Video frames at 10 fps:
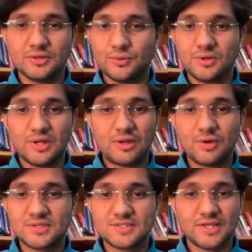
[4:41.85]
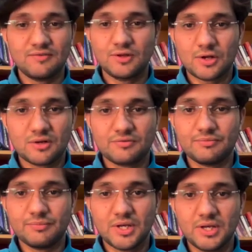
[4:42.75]
You can save a lot of
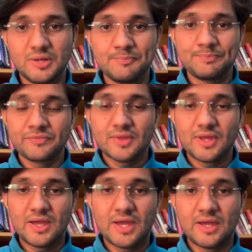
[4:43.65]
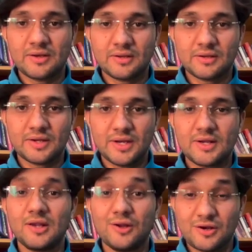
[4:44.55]
money and get
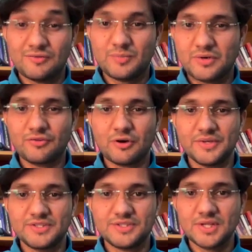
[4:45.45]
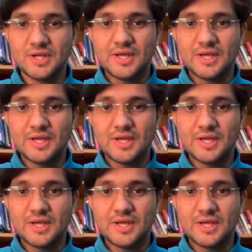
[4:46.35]
a lot of performance.